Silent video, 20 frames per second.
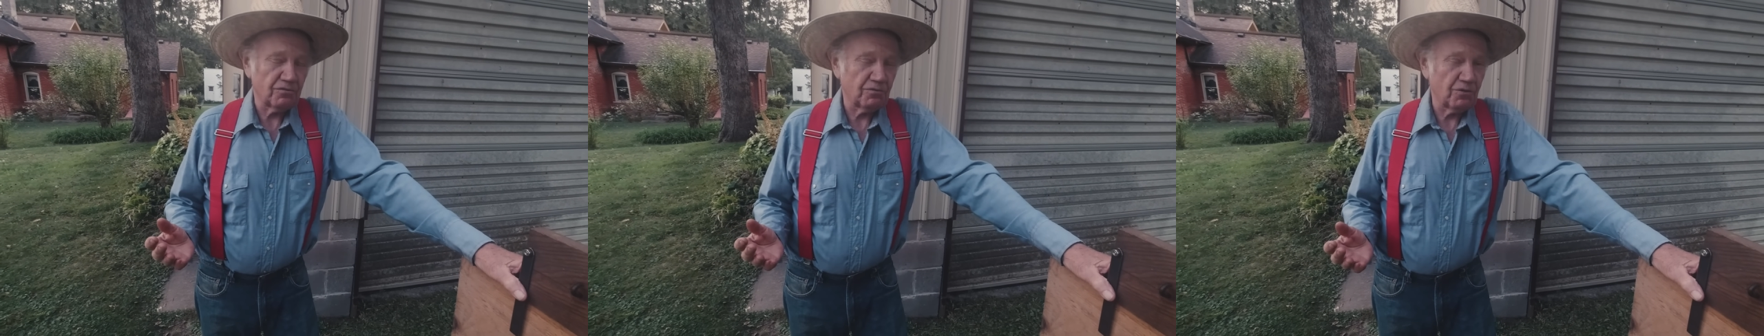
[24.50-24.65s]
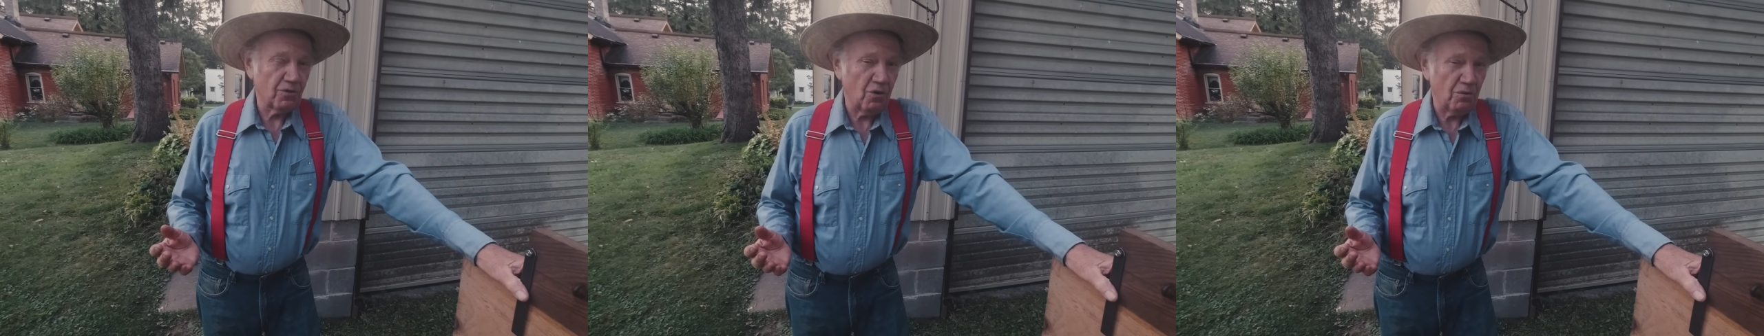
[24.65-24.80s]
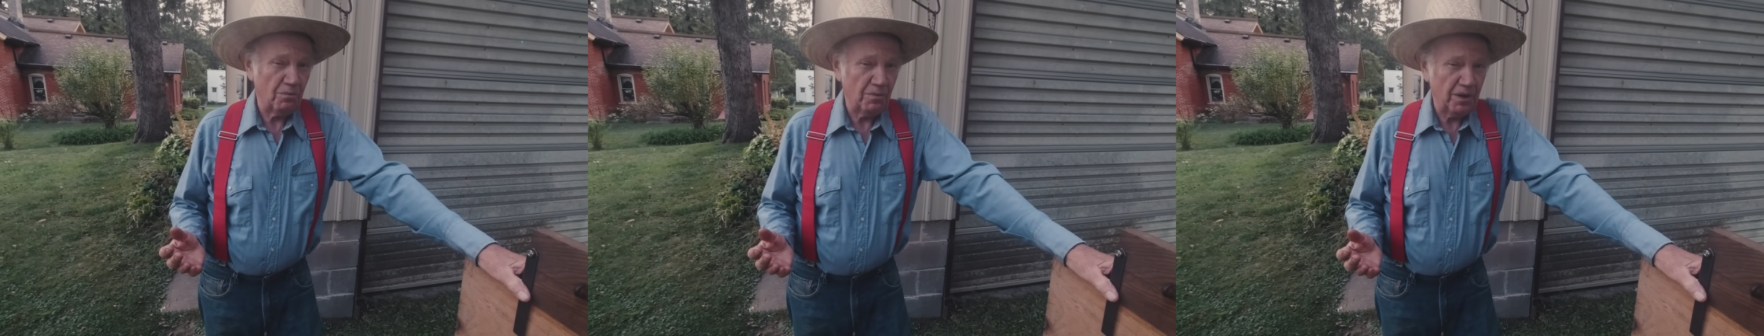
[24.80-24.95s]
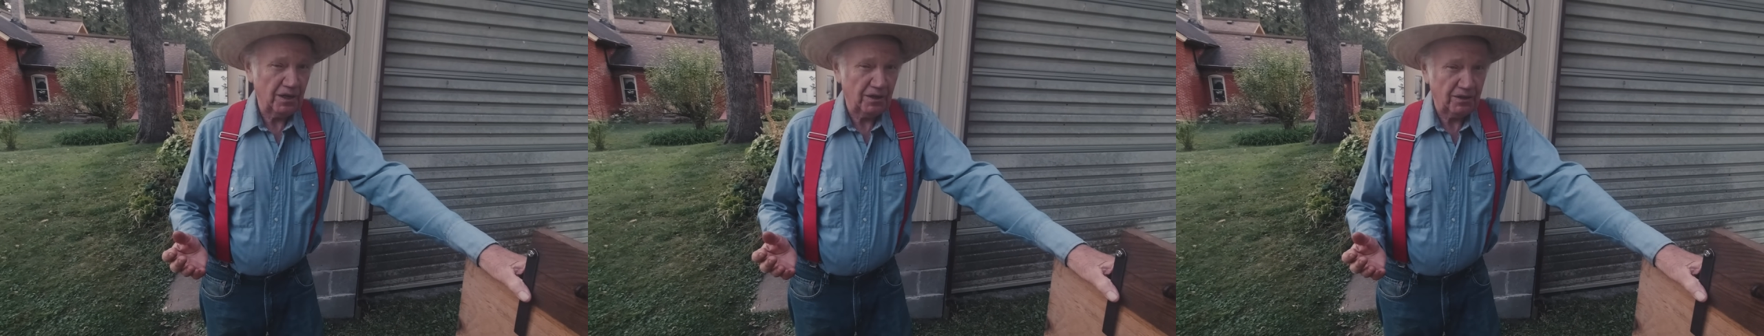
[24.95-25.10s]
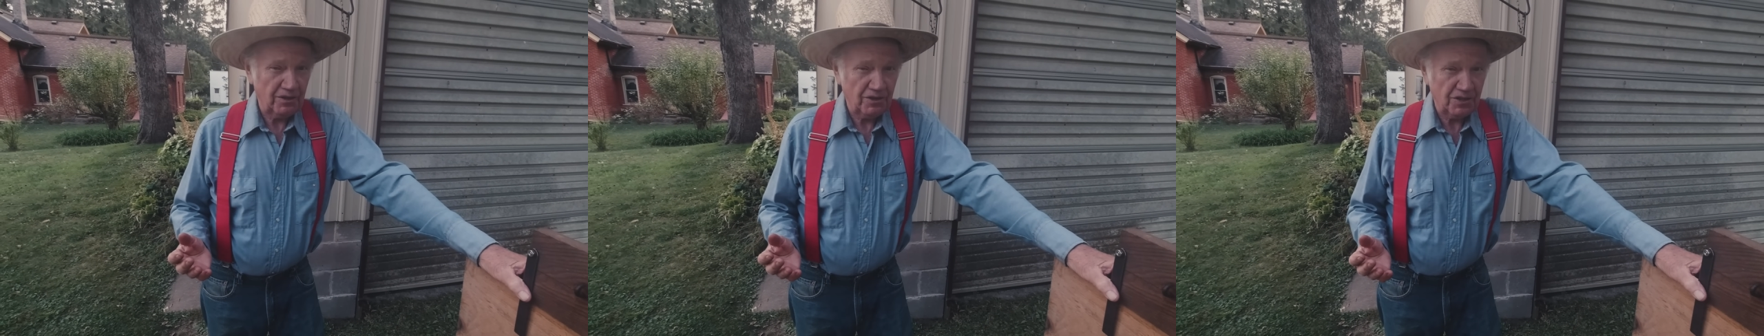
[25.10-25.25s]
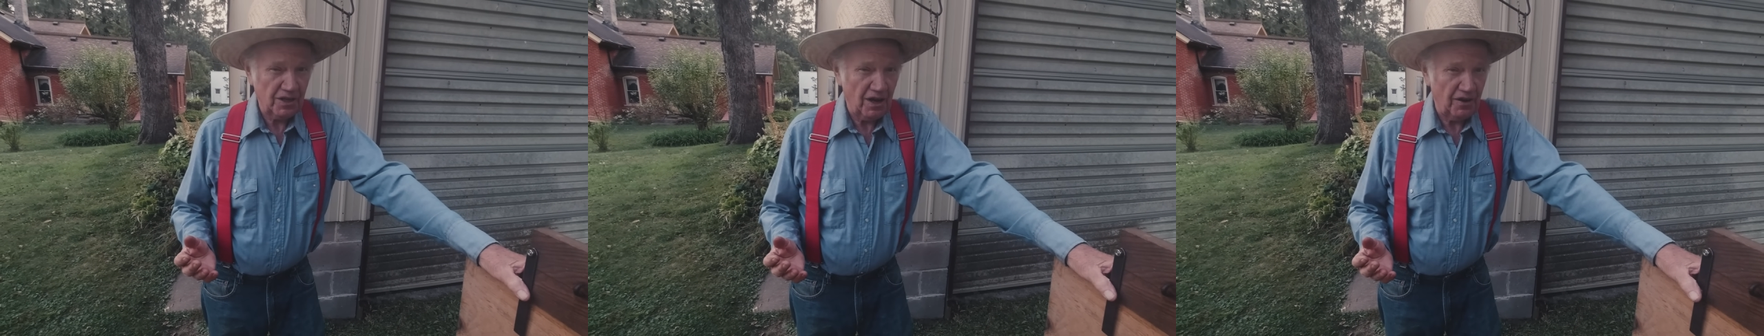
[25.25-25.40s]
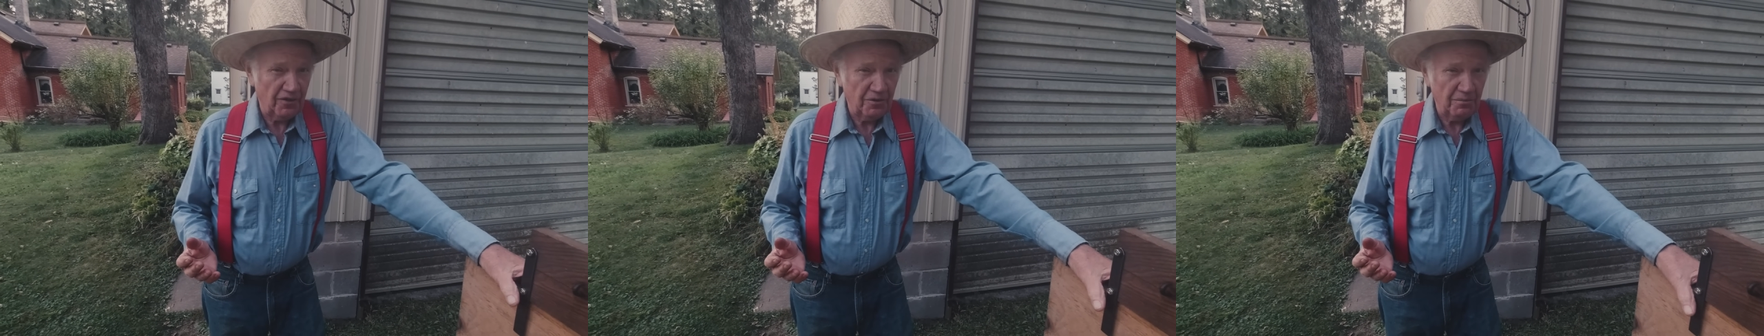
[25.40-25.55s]
of rope
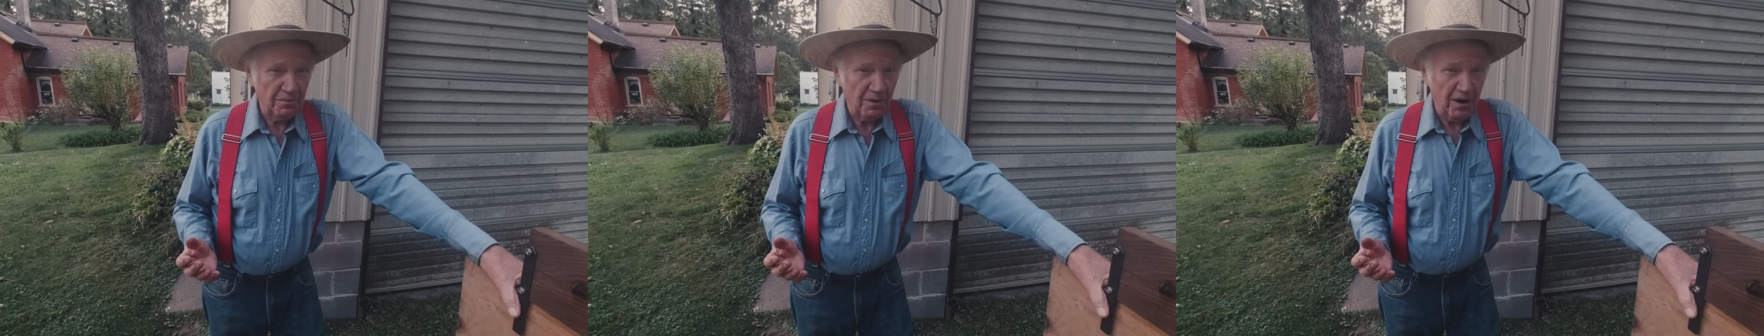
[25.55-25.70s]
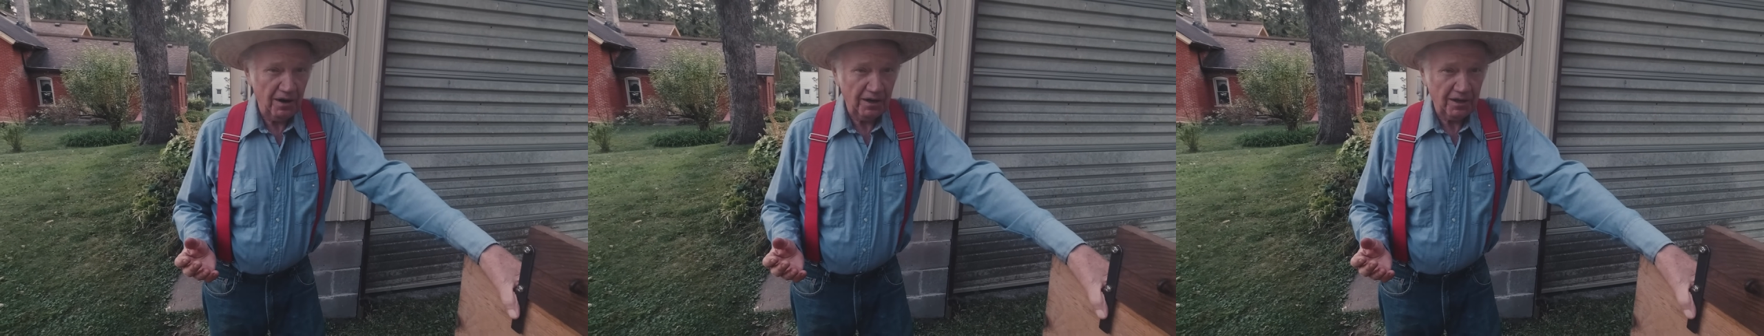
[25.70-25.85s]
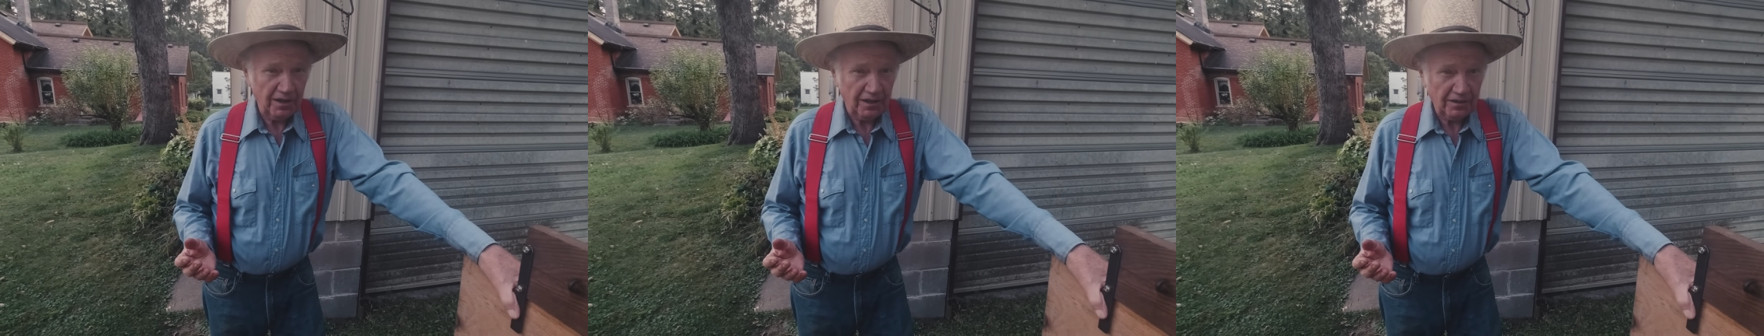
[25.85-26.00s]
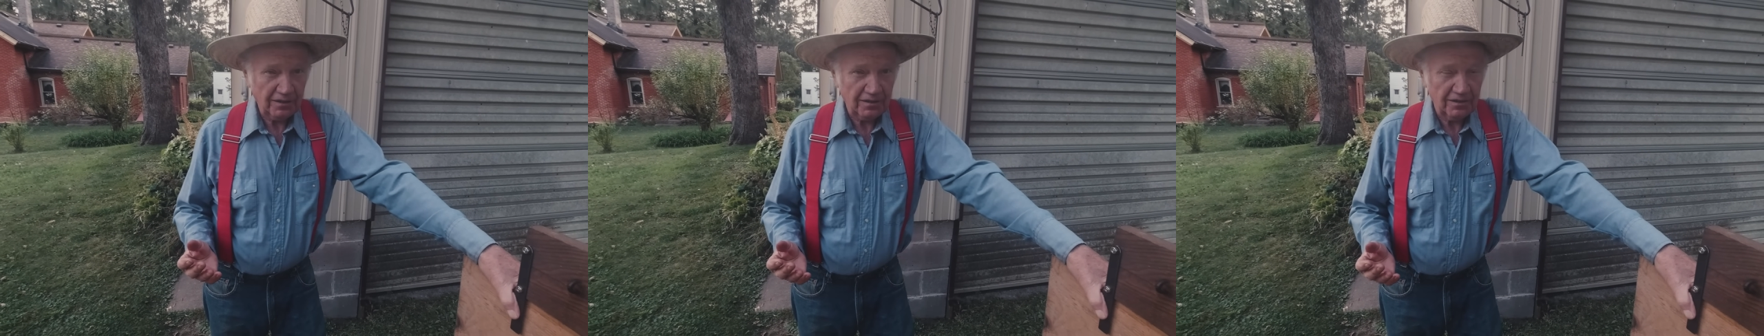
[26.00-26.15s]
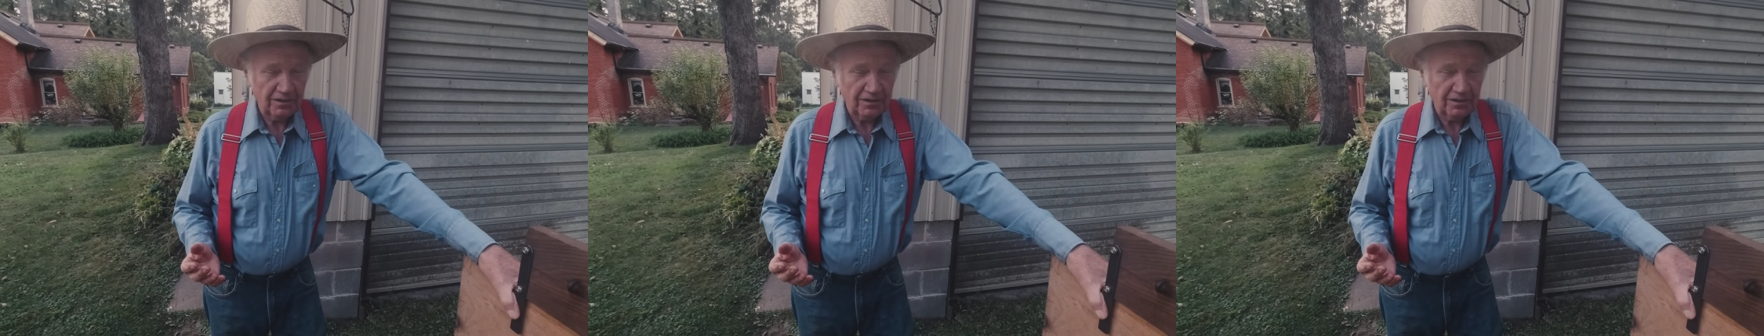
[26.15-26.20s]
makers on the market.